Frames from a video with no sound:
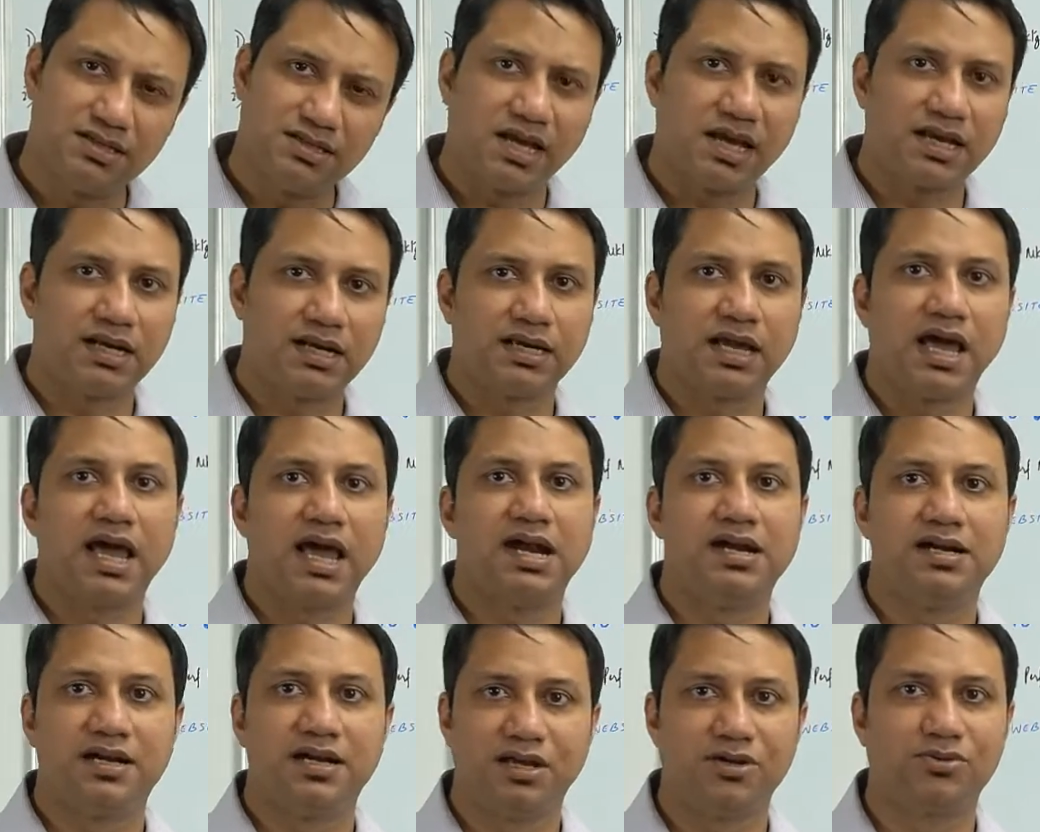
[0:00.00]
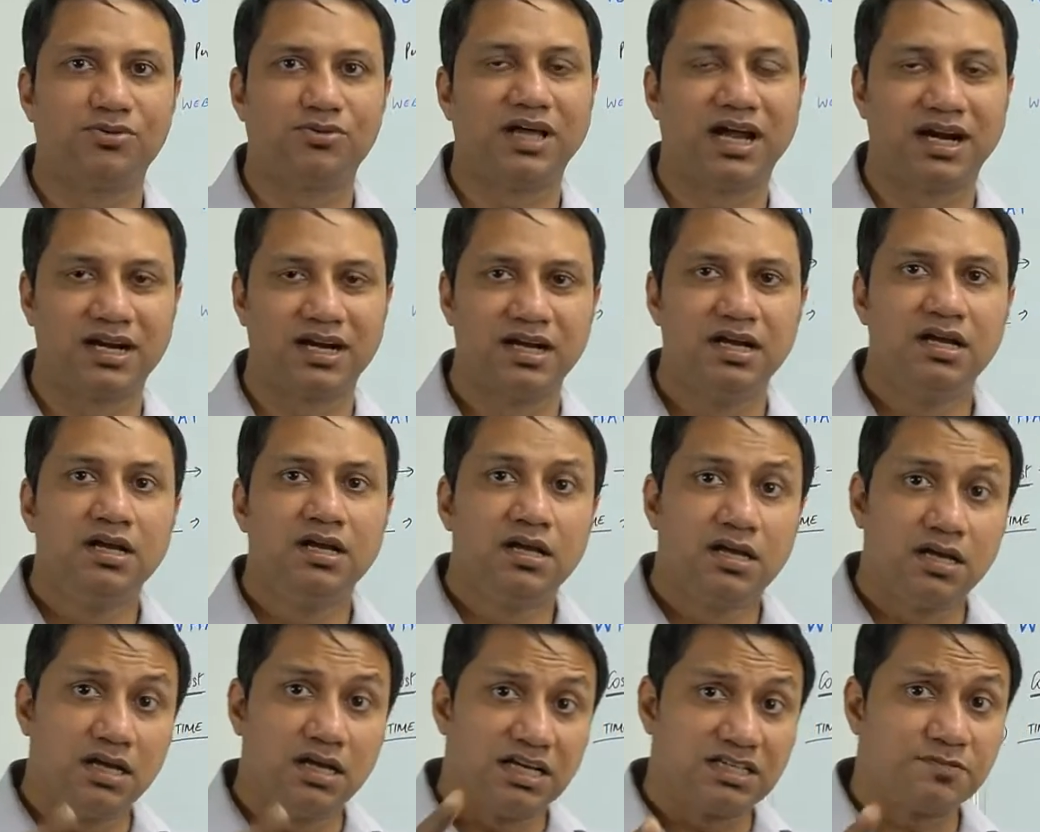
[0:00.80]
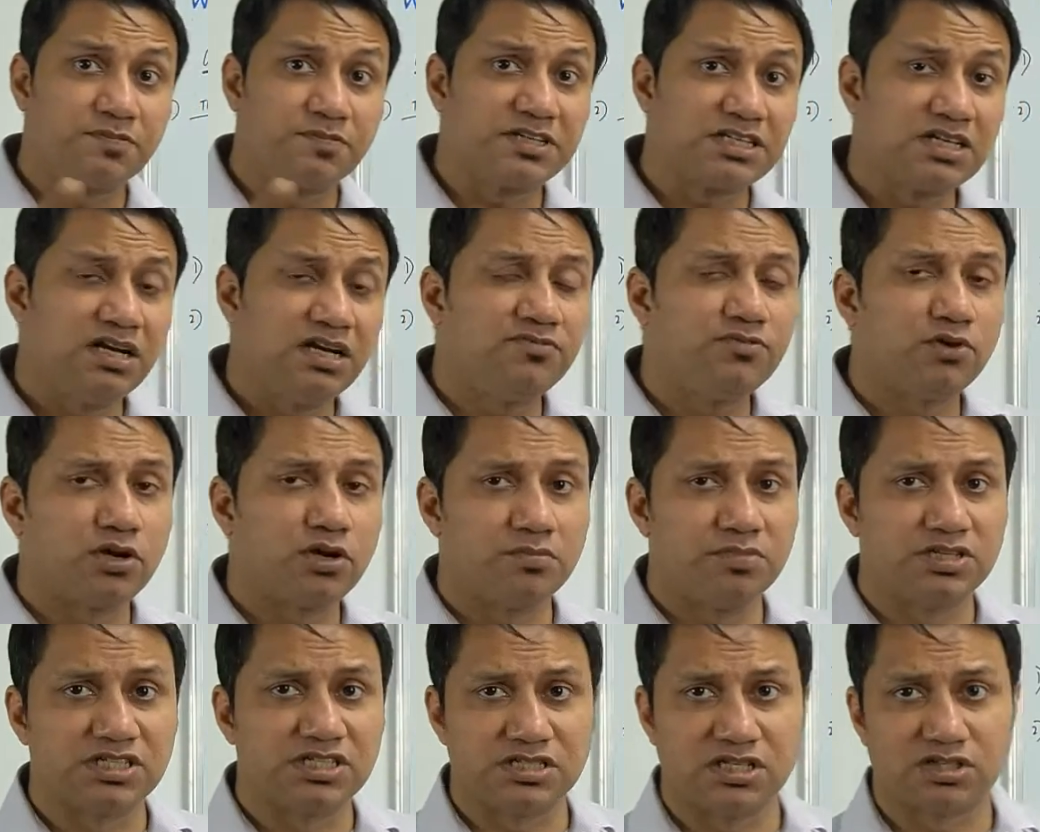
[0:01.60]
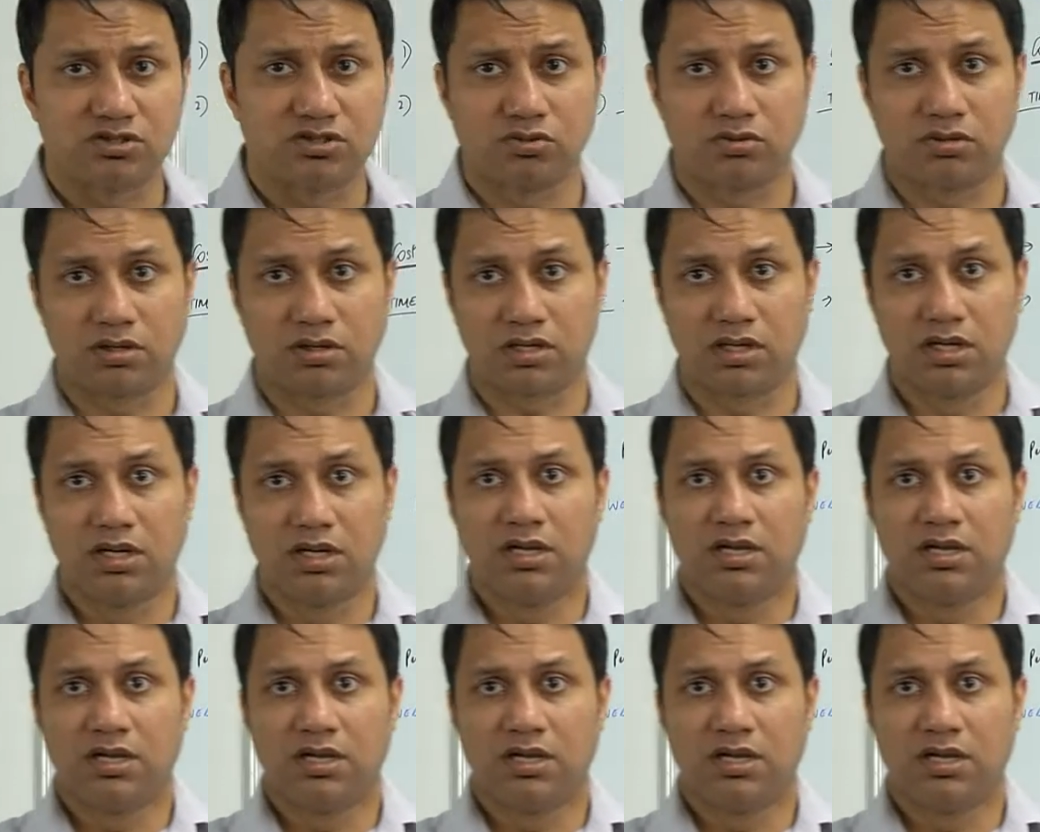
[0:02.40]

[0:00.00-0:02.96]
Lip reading: I can guarantee you that. Especially if you're a business owner,